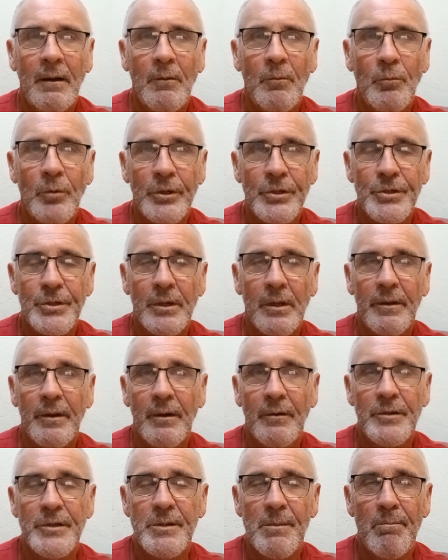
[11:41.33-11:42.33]
which
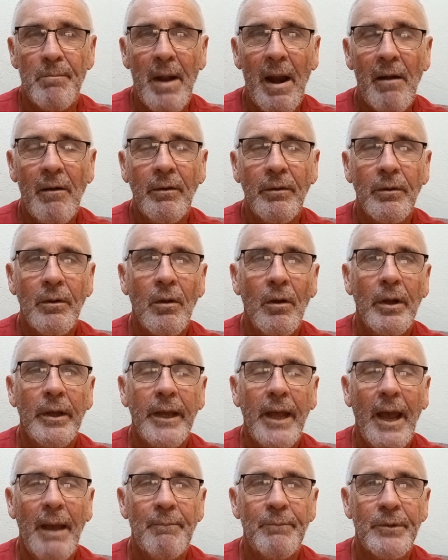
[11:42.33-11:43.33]
there is a barangay
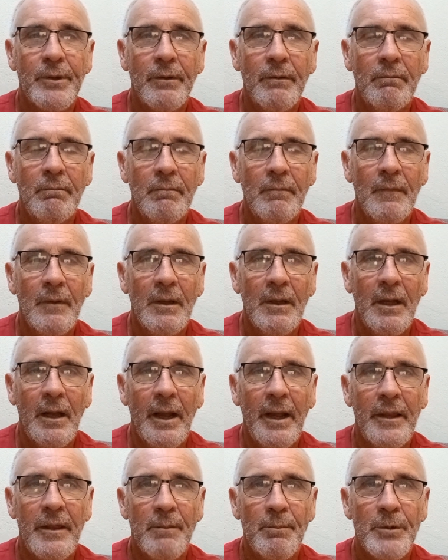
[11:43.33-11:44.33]
captain
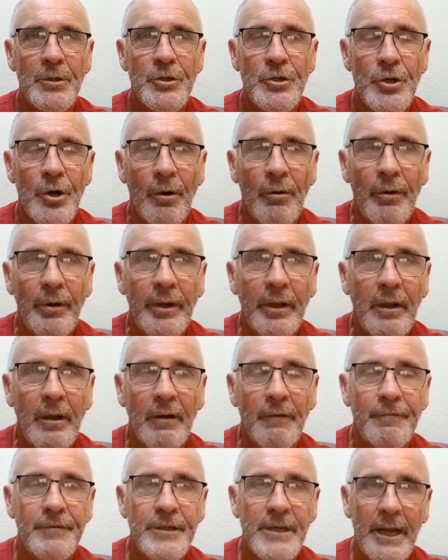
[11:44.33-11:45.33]
in the majority
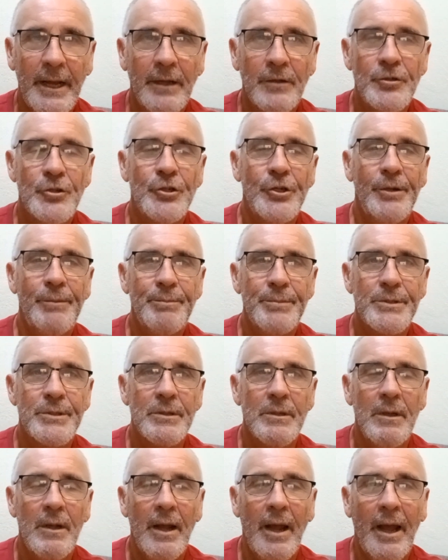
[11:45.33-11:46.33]
of townships
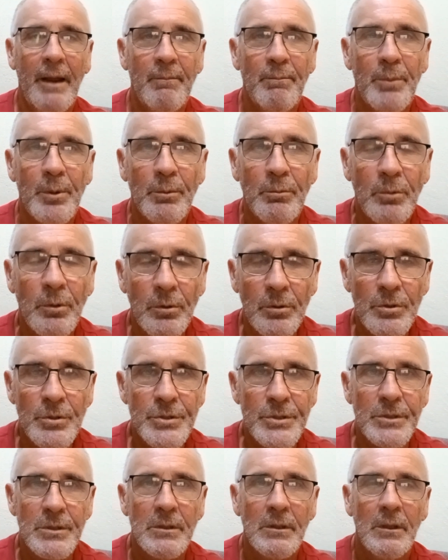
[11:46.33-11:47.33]
and
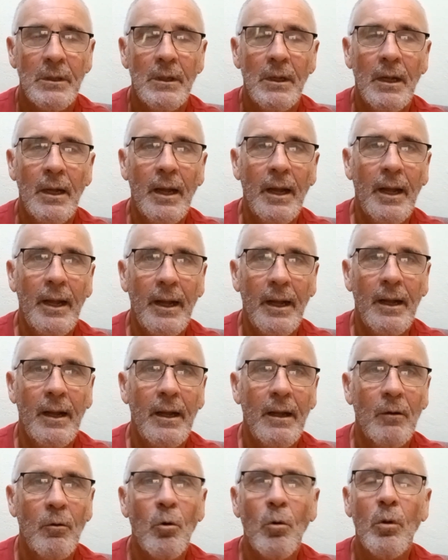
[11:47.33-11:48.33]
paruks
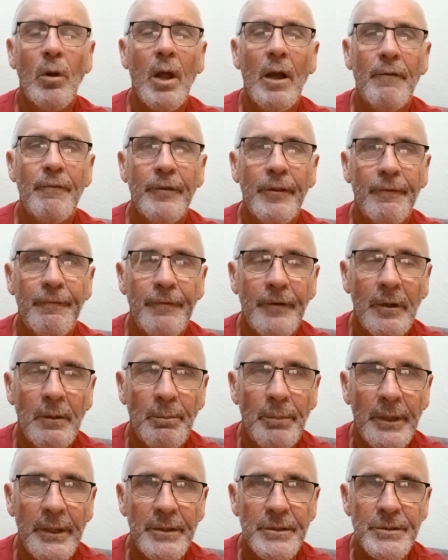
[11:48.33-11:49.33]
all over the
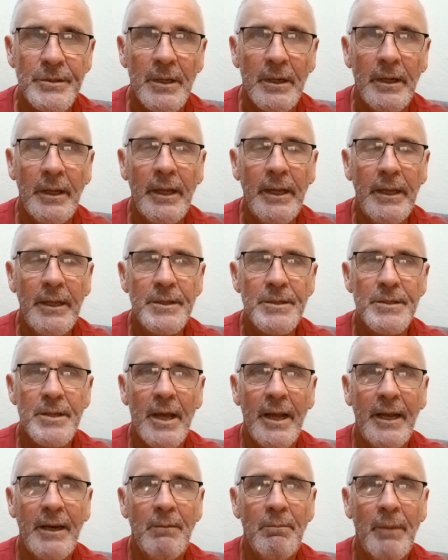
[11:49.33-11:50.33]
Philippines, and he is the
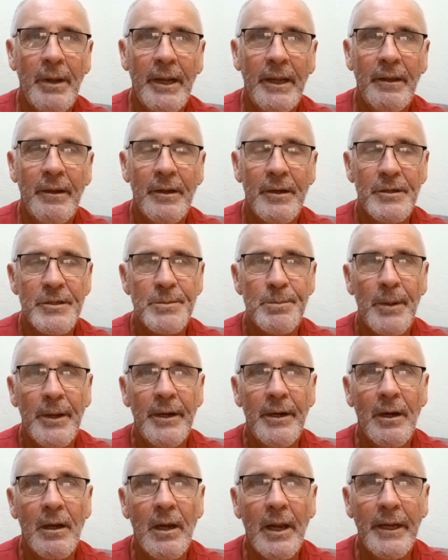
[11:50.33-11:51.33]
head man that has been
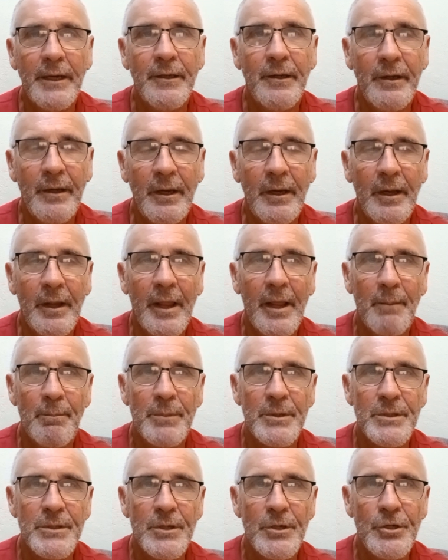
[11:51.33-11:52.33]
elected into that
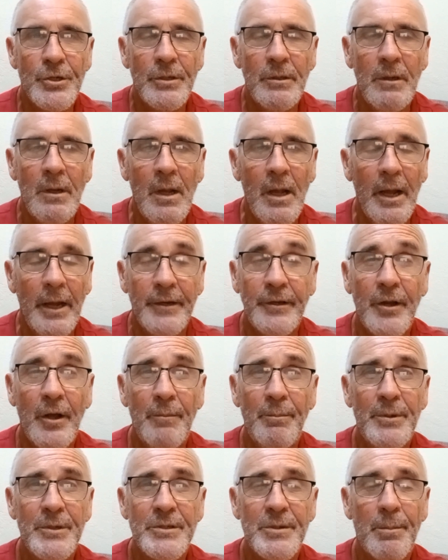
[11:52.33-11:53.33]
position. And
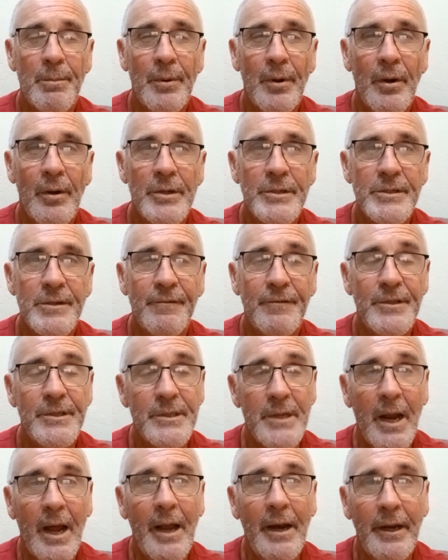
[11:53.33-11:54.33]
don't be surprised if he's
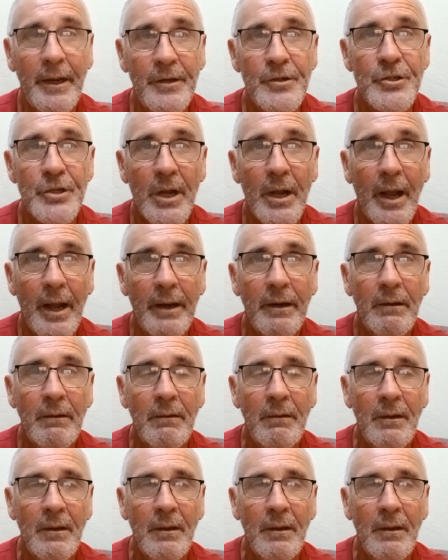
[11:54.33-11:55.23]
uneducated